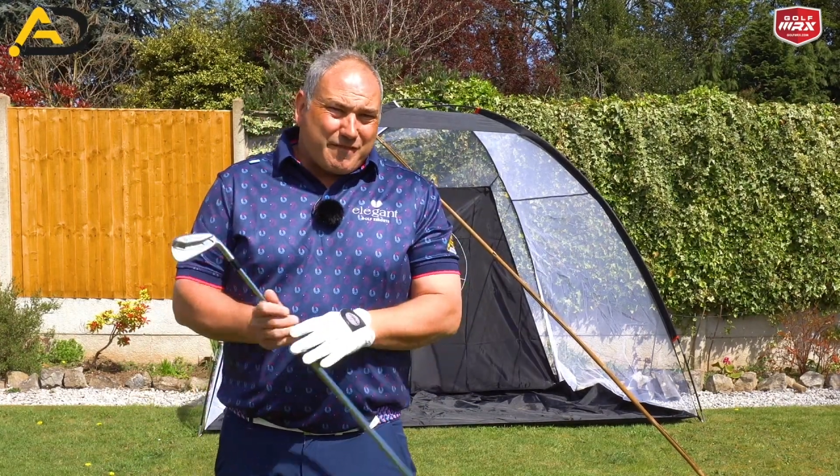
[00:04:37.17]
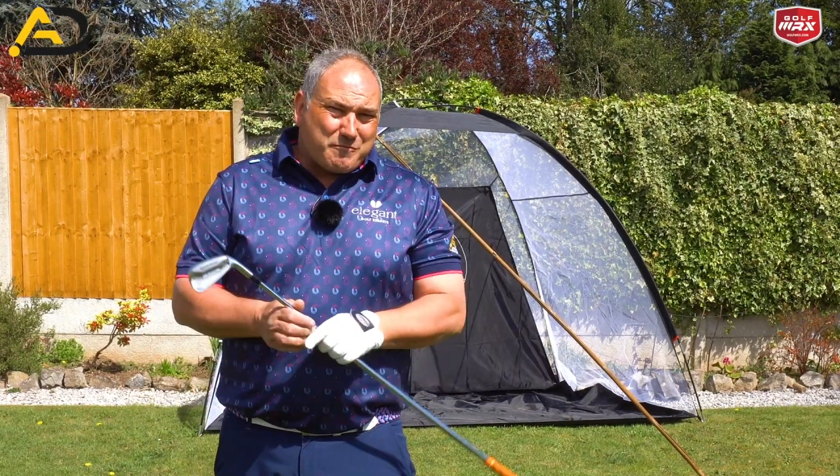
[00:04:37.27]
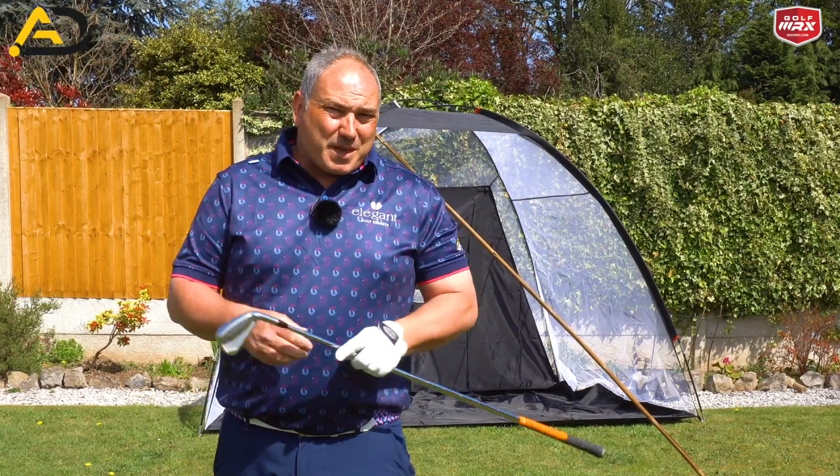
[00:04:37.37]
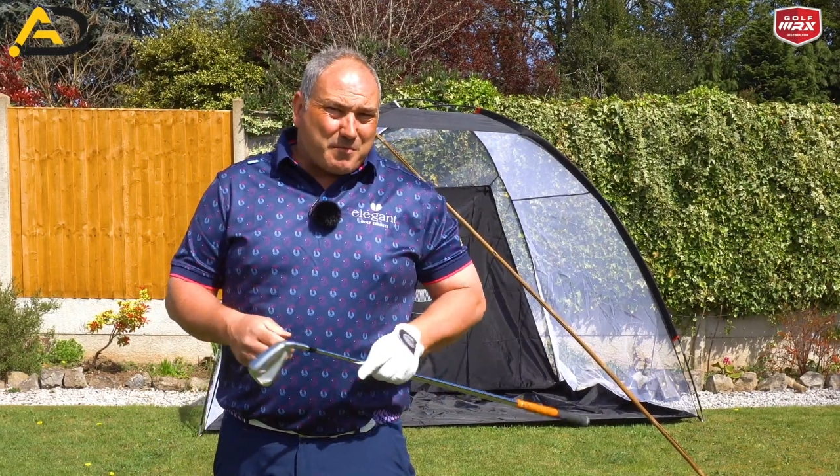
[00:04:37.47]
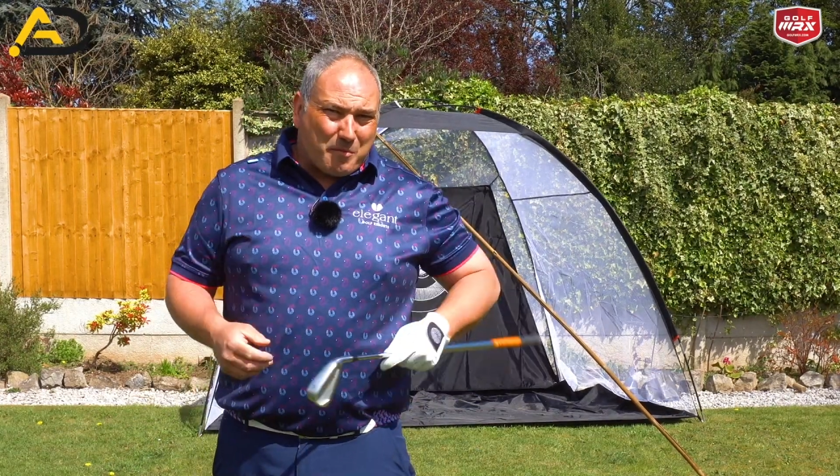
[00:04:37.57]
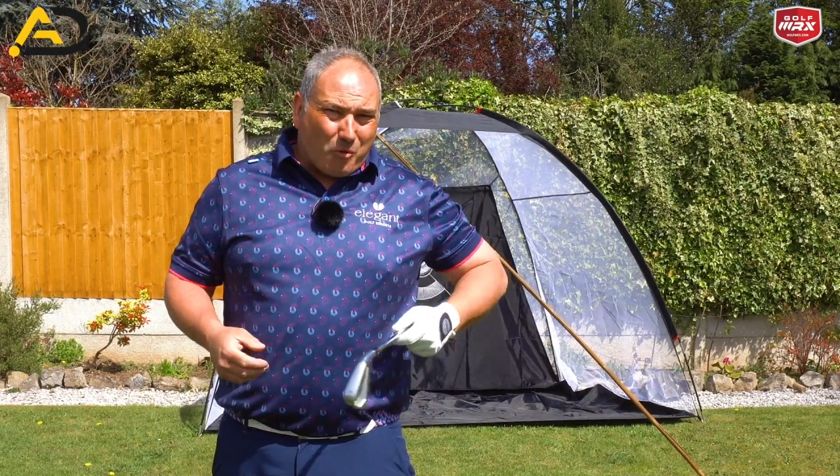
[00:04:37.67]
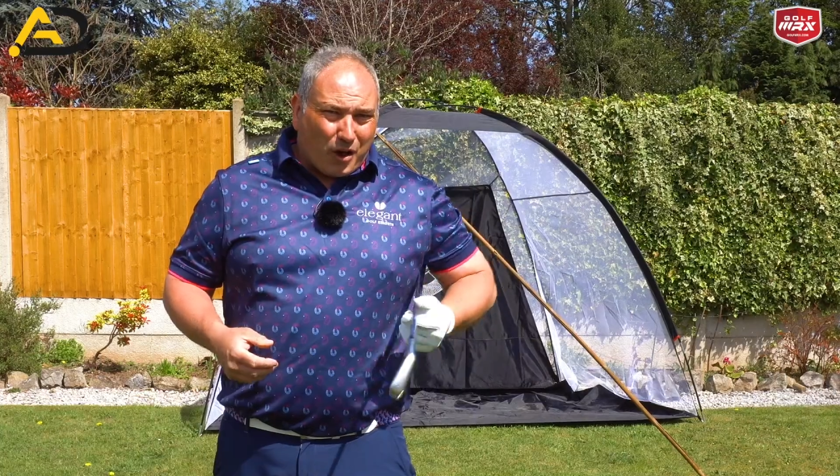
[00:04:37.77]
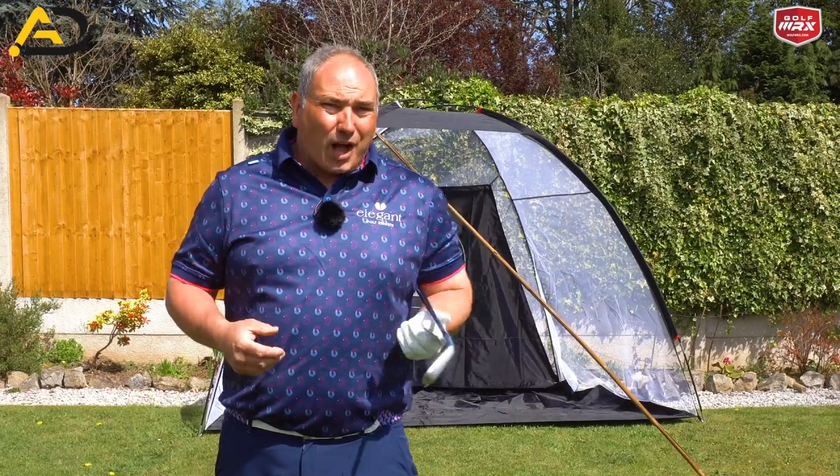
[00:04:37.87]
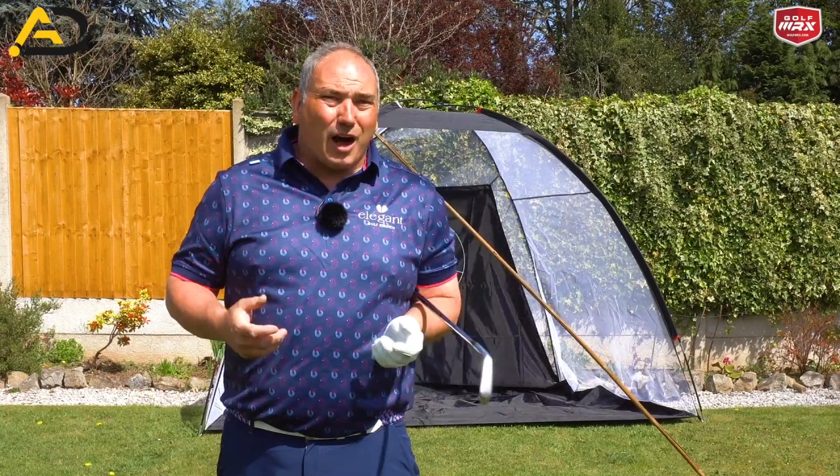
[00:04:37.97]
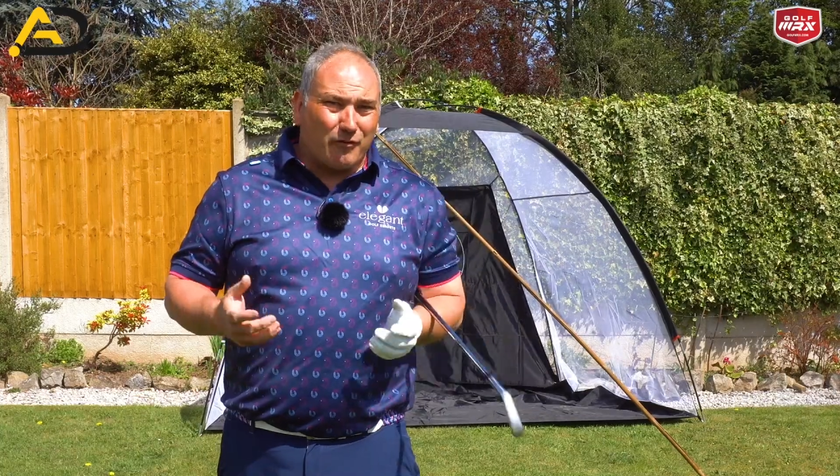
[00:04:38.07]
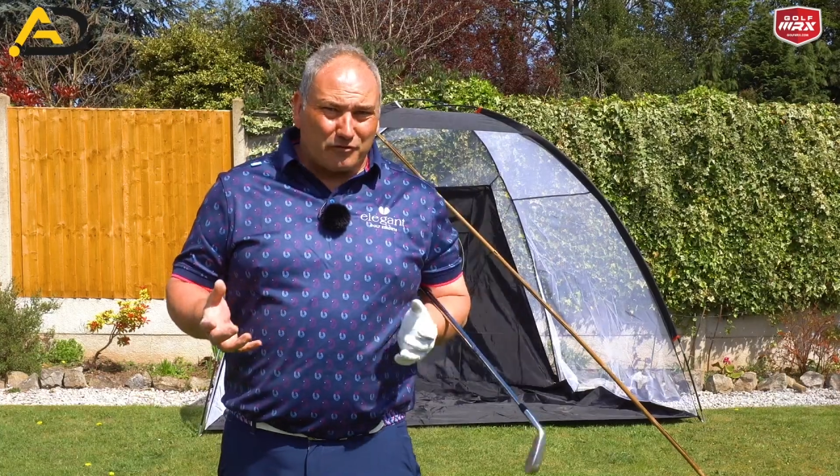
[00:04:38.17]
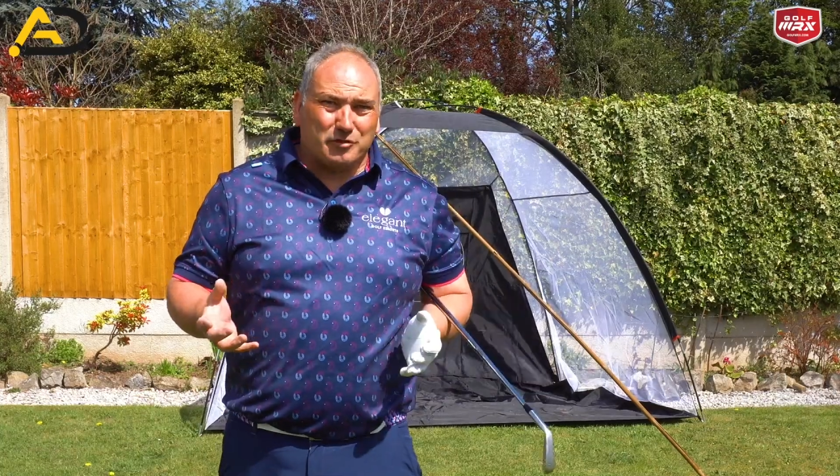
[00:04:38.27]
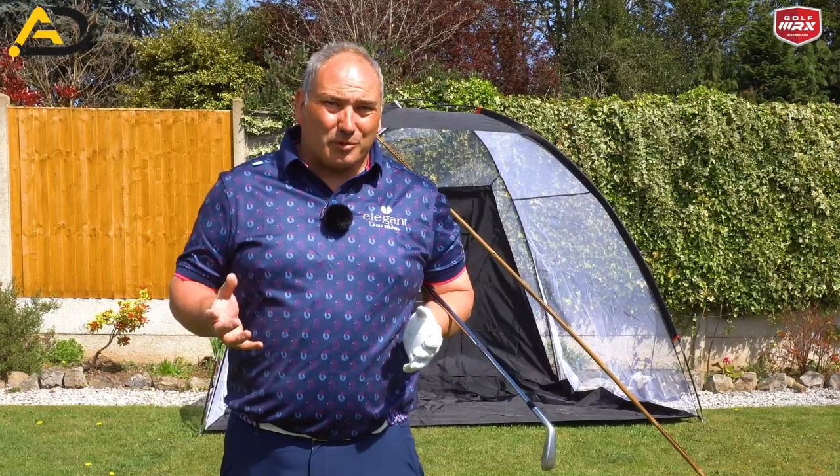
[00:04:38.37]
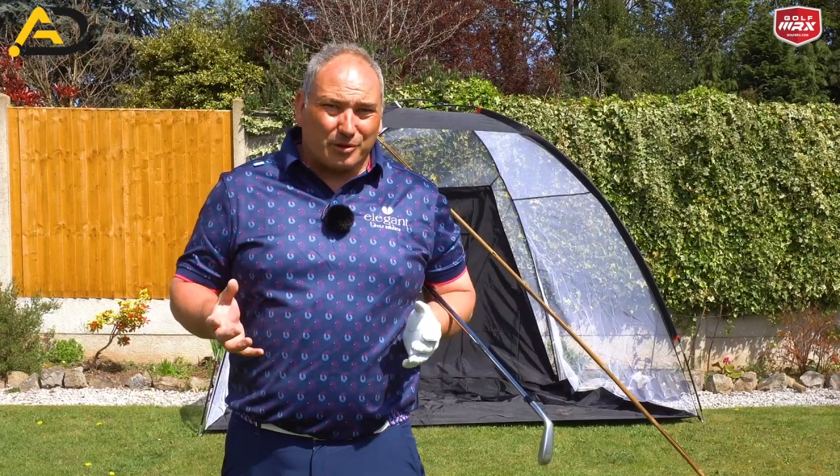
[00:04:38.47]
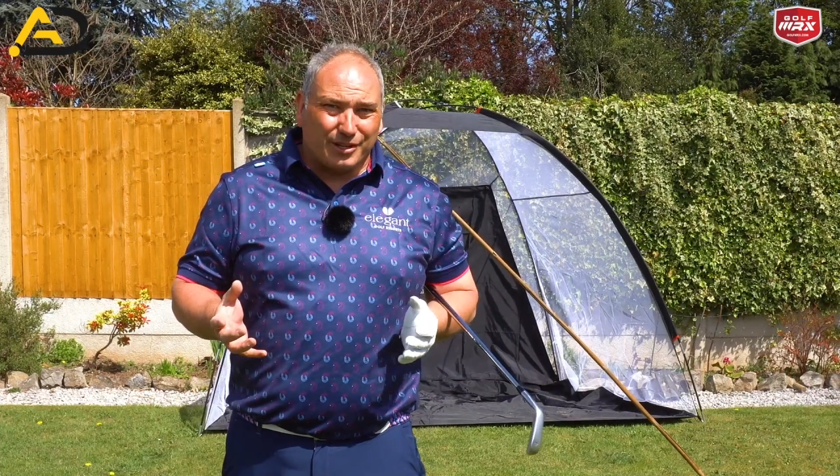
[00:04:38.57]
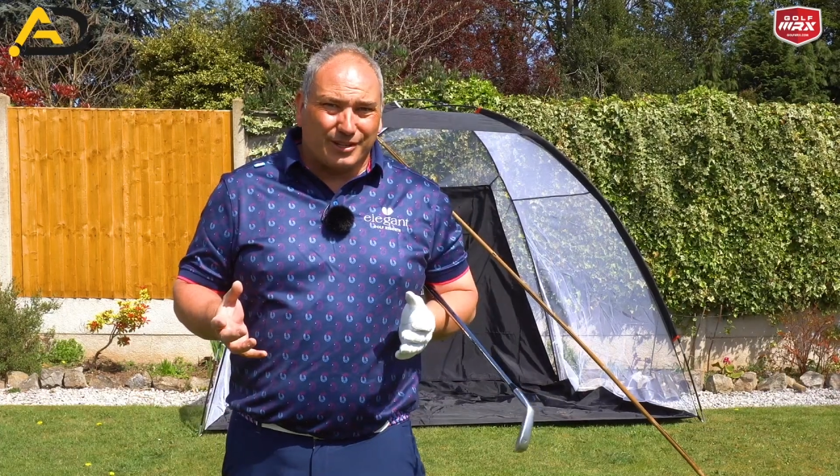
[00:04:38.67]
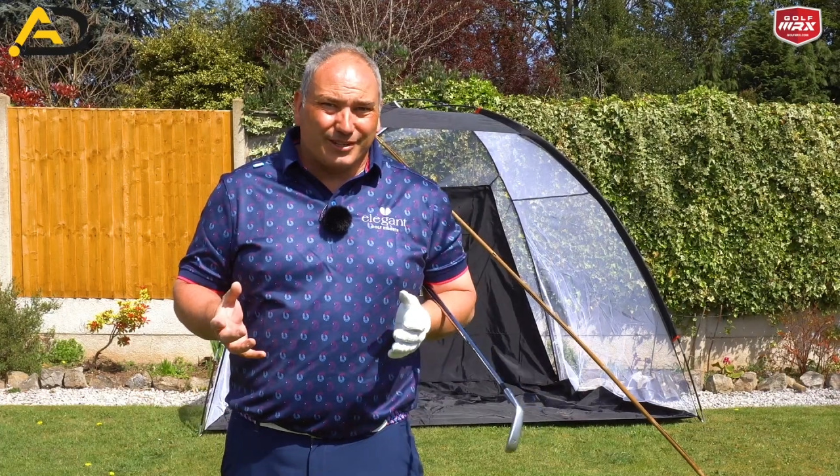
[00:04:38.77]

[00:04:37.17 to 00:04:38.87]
even be a bit more comfortable.